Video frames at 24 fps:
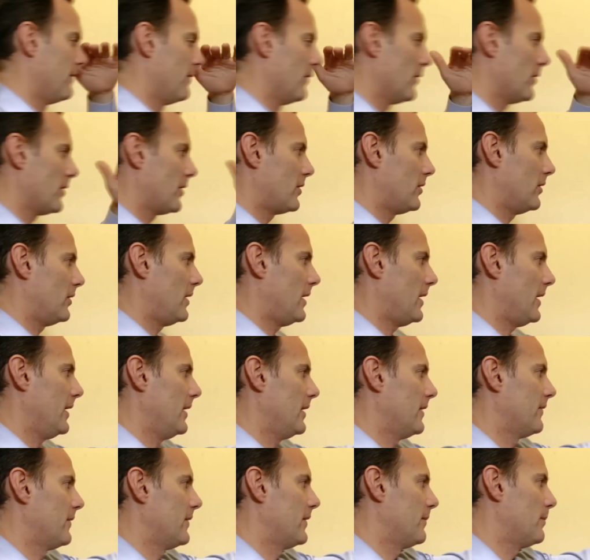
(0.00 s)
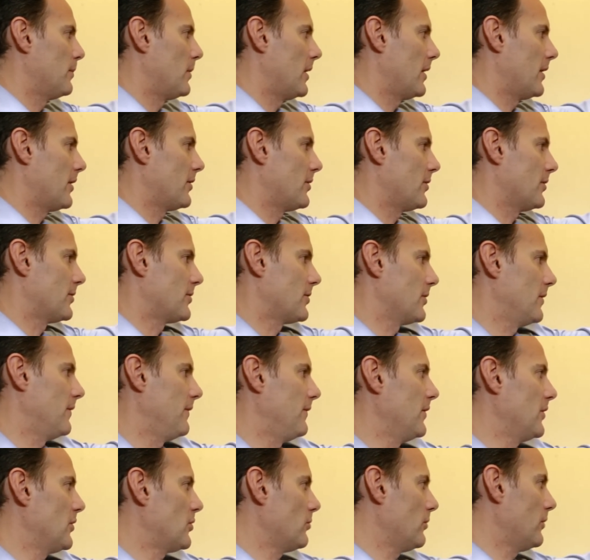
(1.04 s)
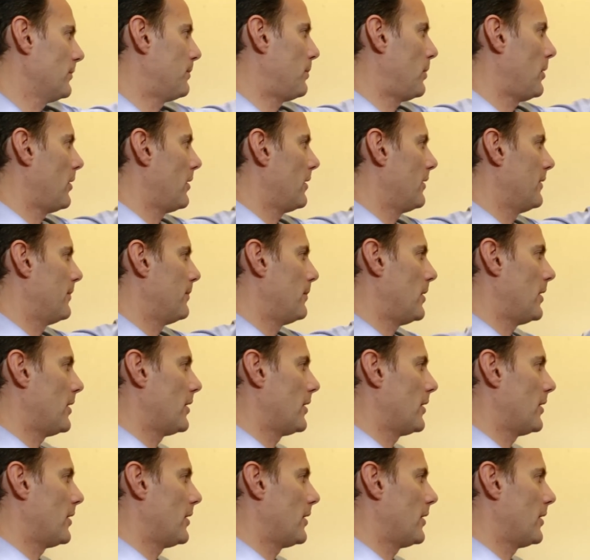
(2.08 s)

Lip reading: the top visual part of your monitor should be at your